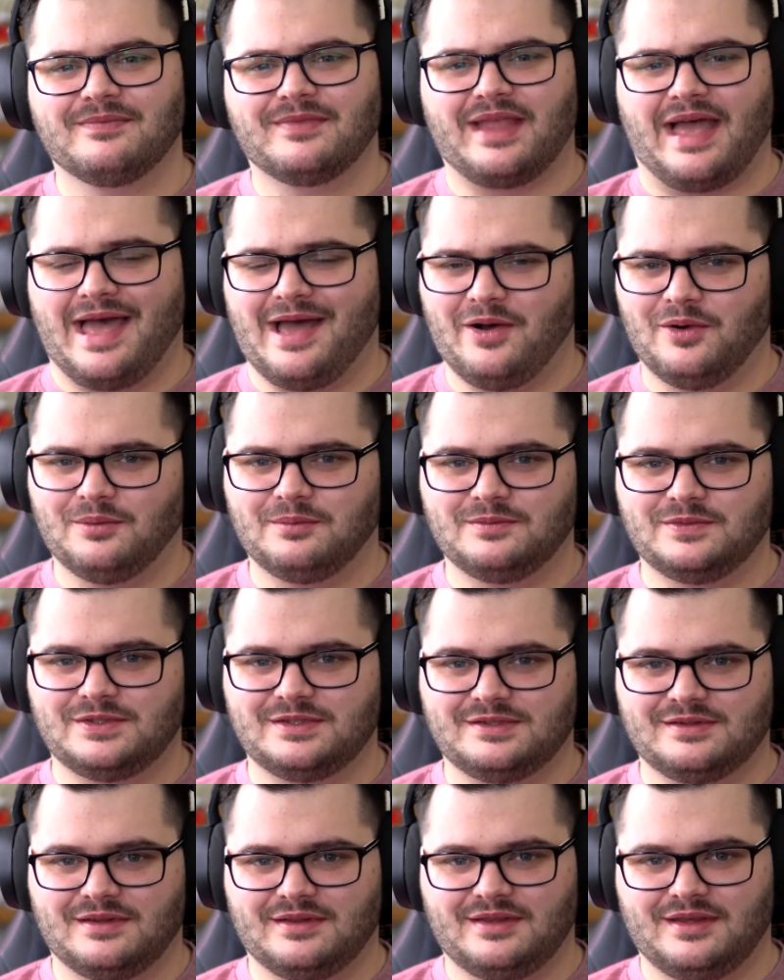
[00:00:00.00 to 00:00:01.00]

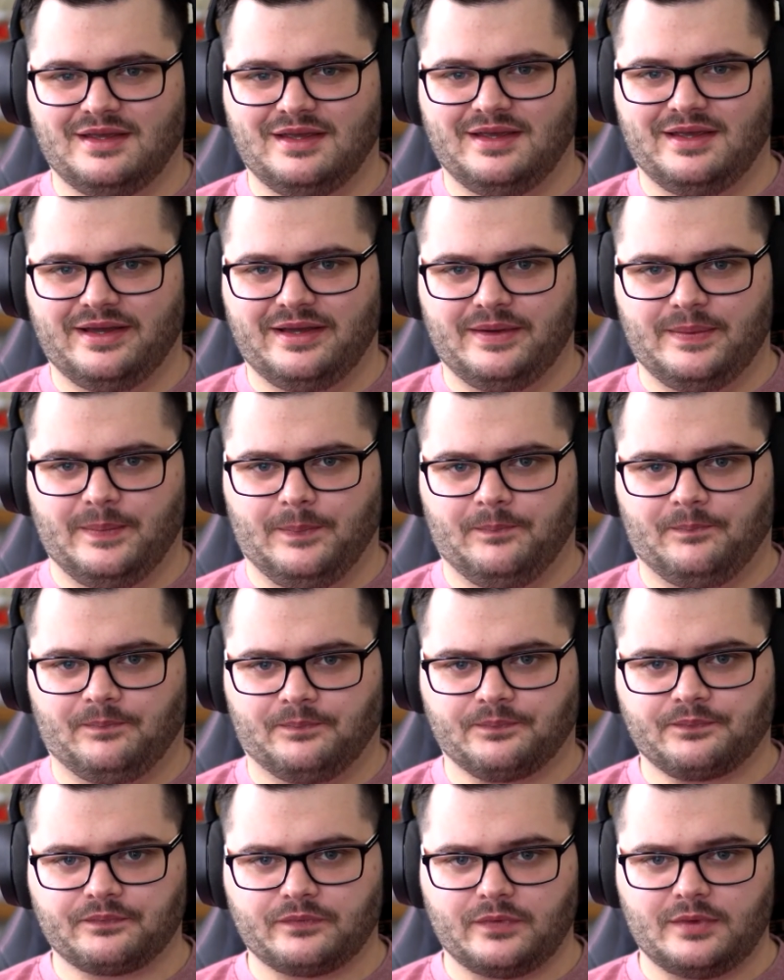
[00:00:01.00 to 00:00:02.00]
helped
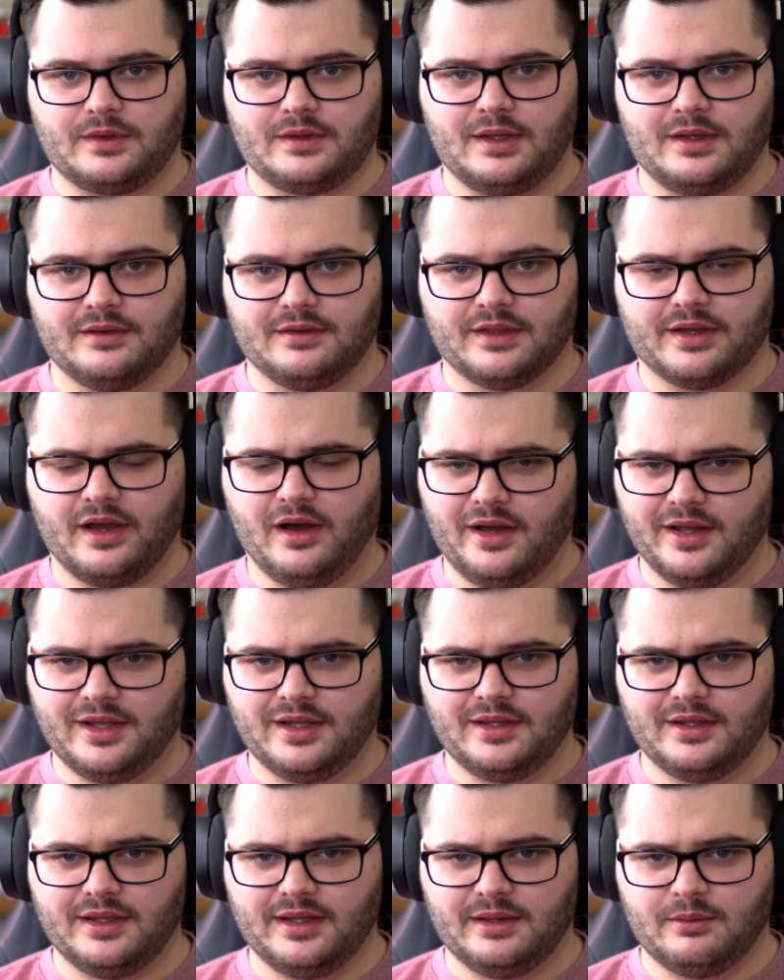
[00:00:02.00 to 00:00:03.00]
the
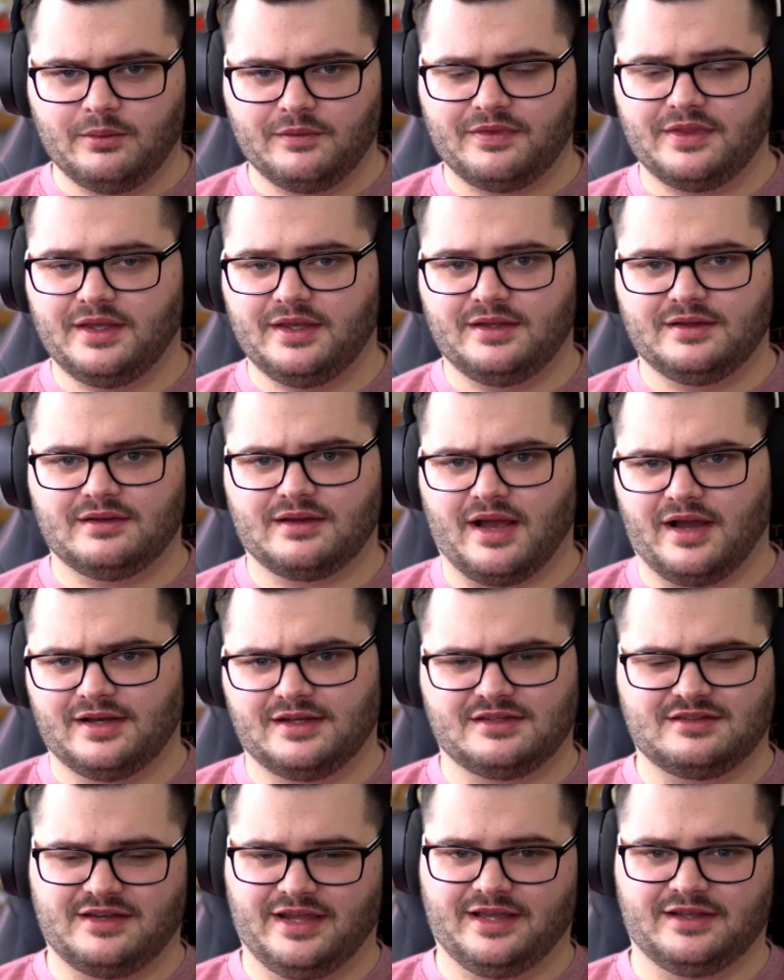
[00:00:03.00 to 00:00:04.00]
guy with the kind
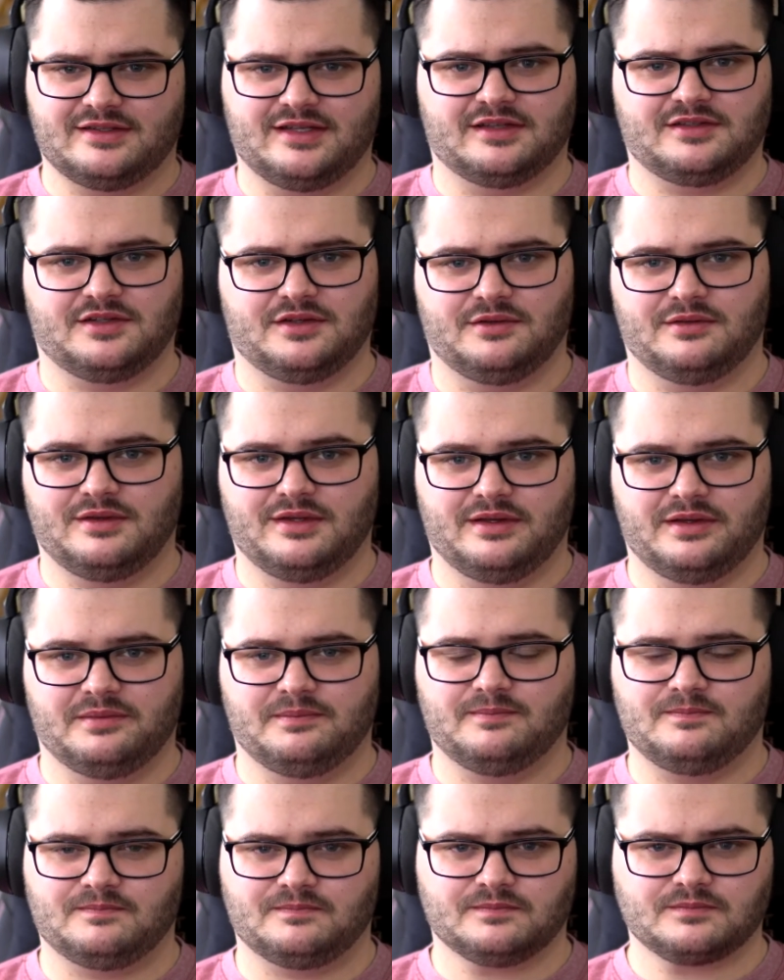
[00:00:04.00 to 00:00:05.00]
of snake tattoo,
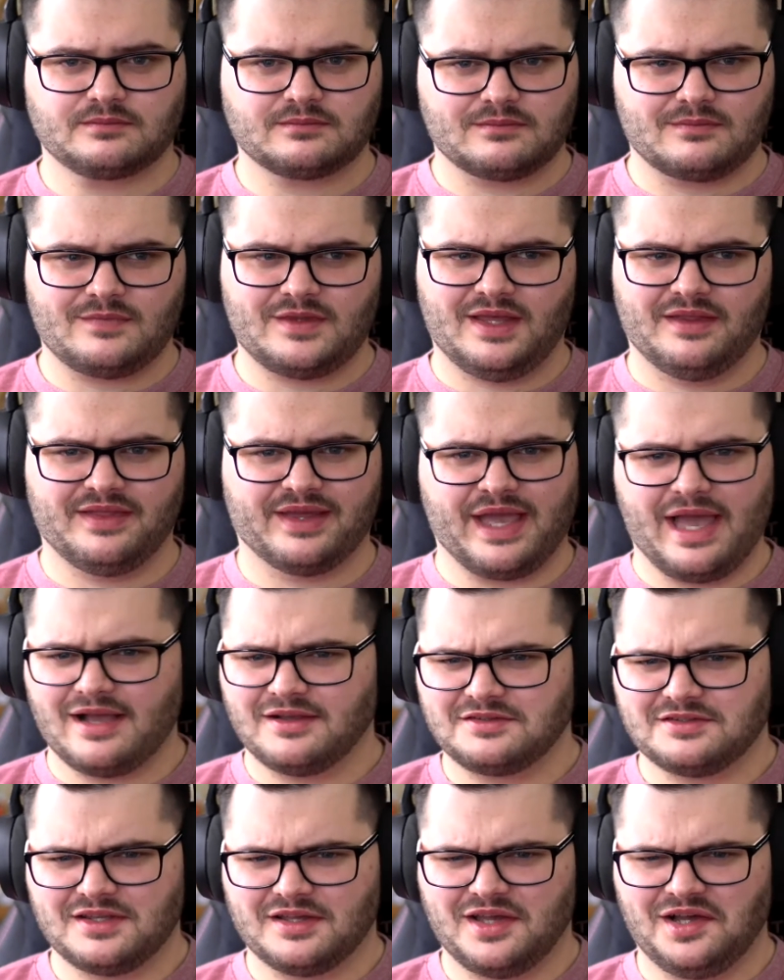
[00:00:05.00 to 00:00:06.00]
the
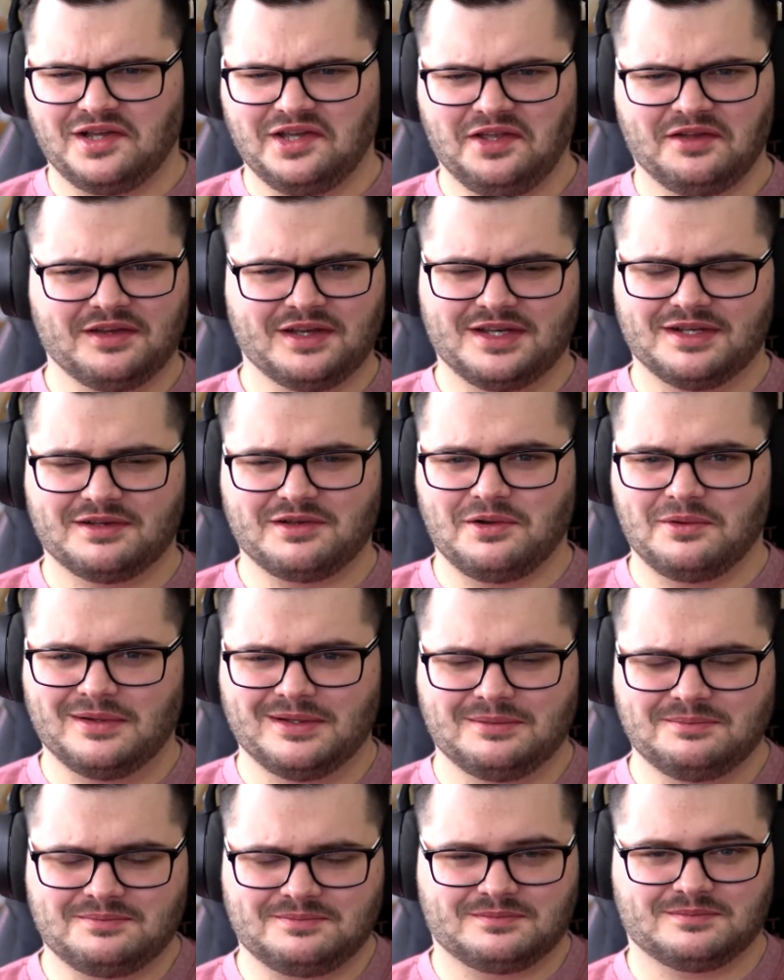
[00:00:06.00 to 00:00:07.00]
gangster guy, I'm gonna call
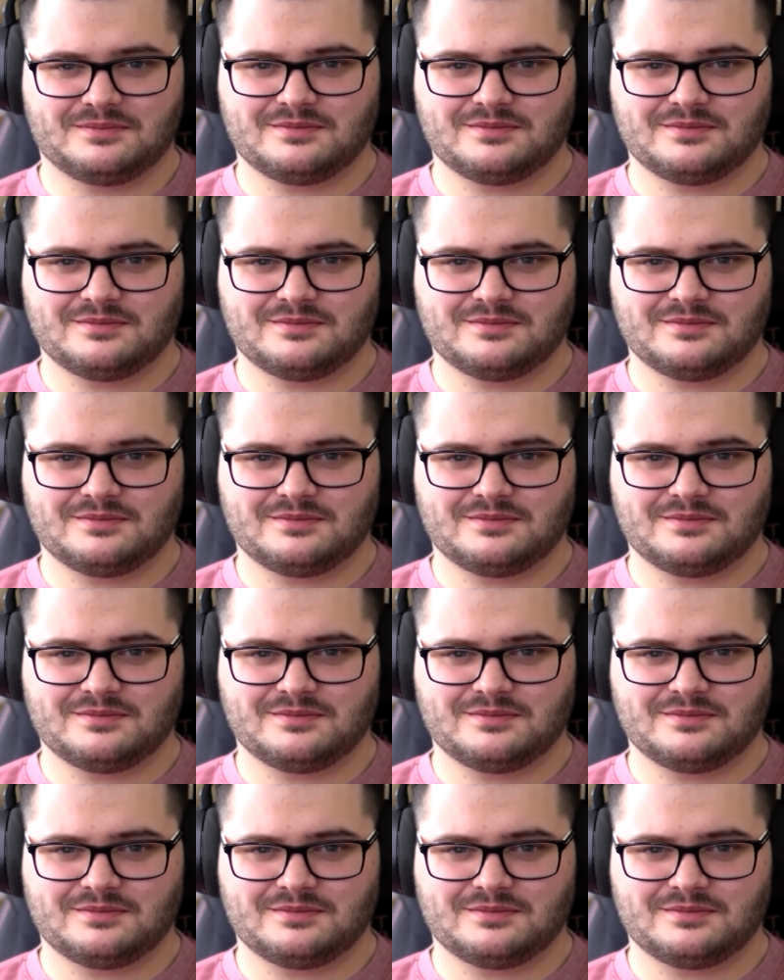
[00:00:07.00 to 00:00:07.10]
him,